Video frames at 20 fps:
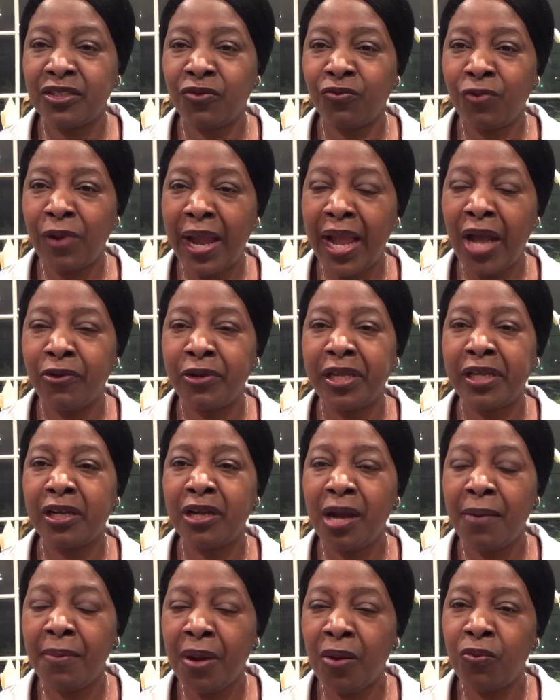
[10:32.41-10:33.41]
around and
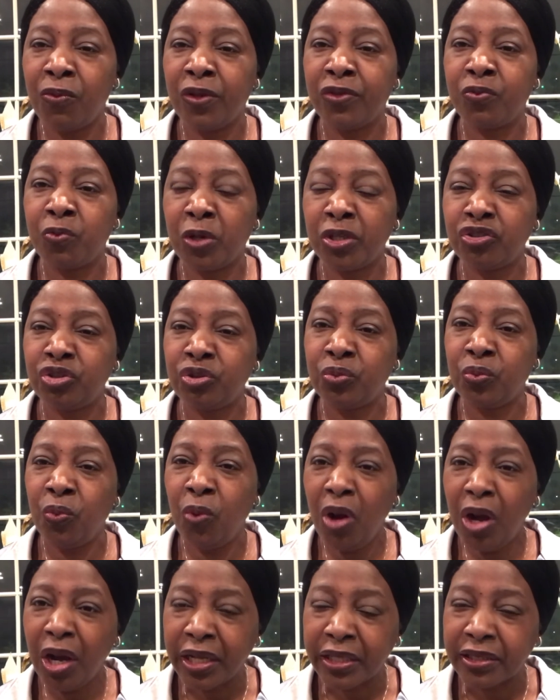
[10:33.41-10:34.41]
come up with what you
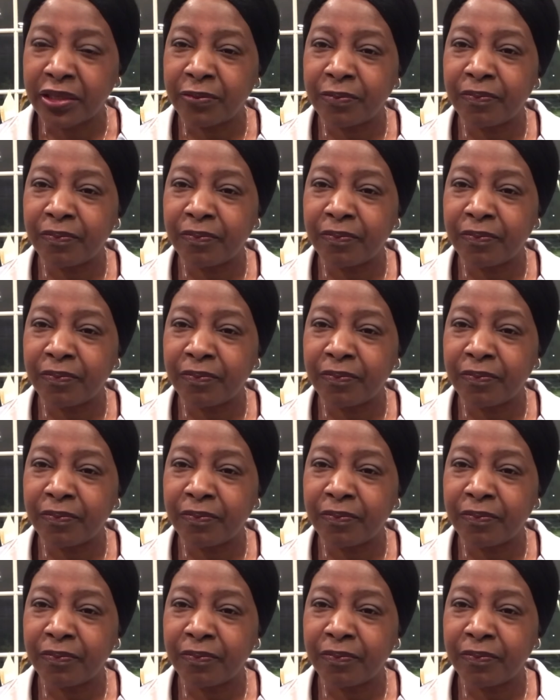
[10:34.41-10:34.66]
want.